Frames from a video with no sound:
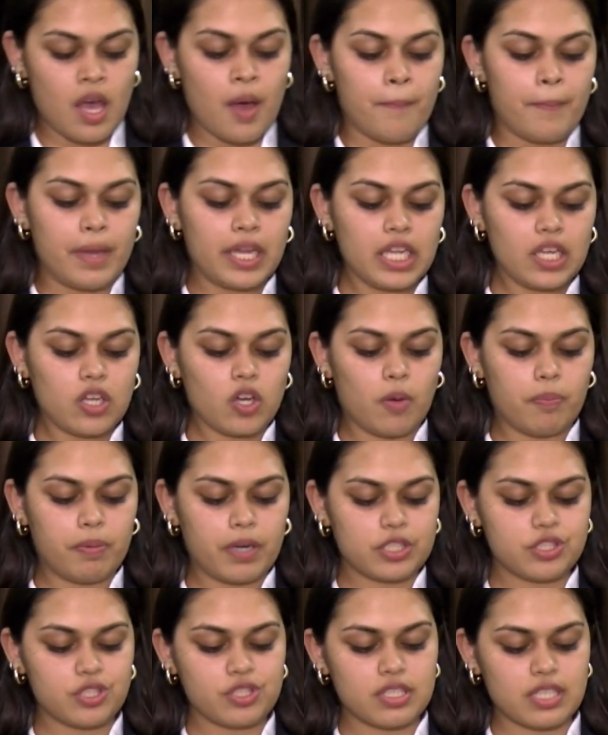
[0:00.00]
Many
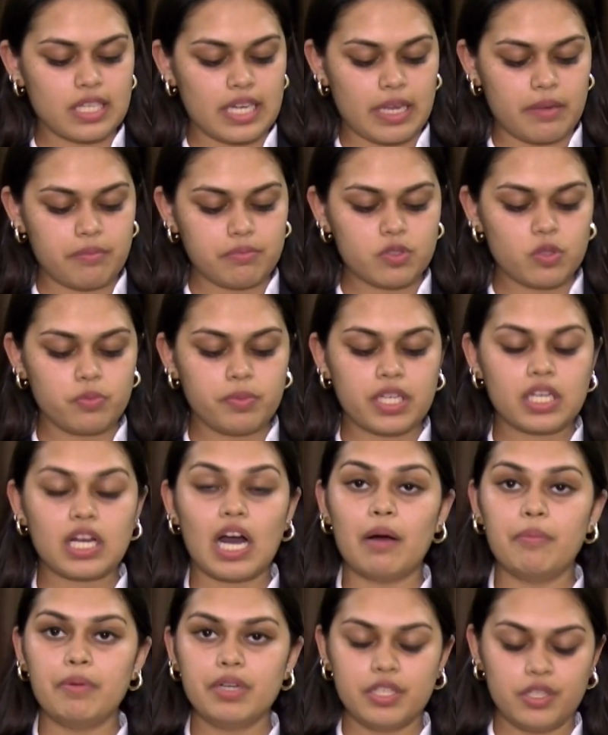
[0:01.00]
corporations claim to be
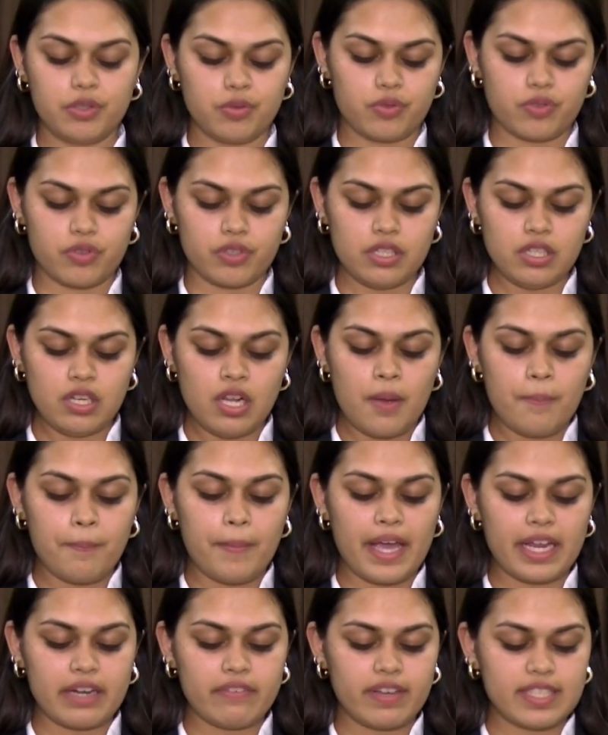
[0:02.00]
carbon neutral
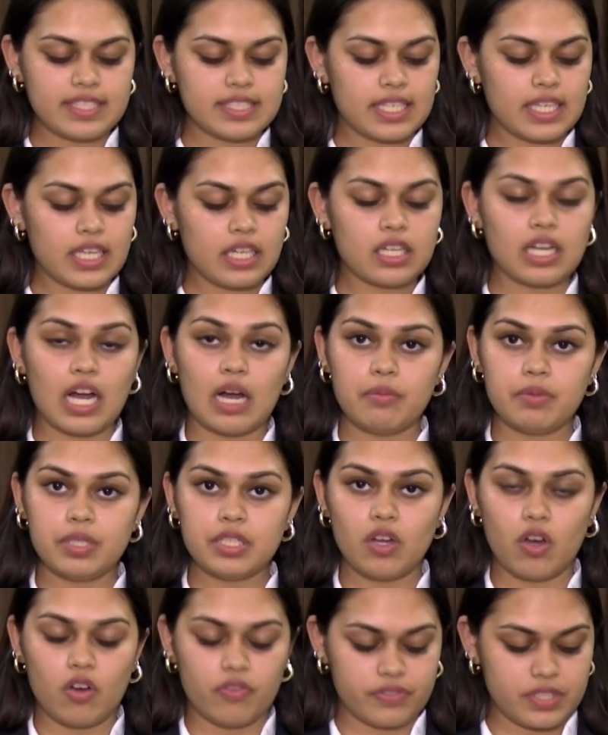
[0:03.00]
by investing in carbon
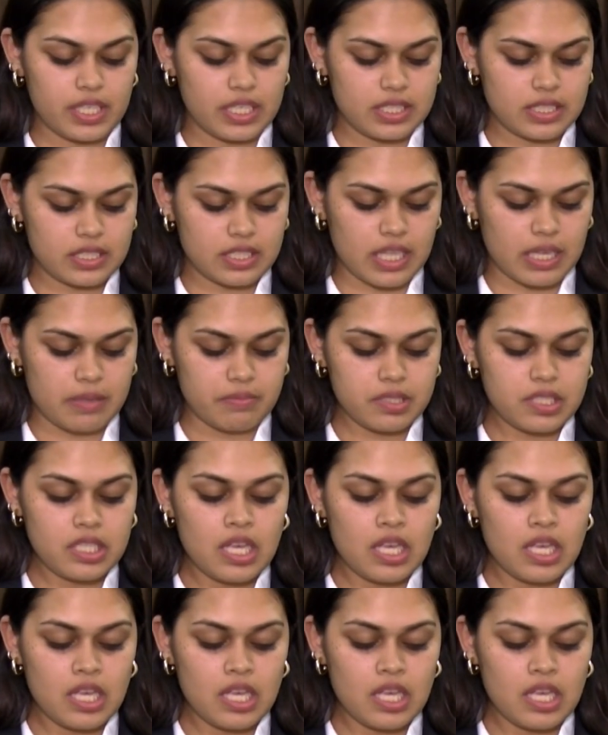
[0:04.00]
offset schemes,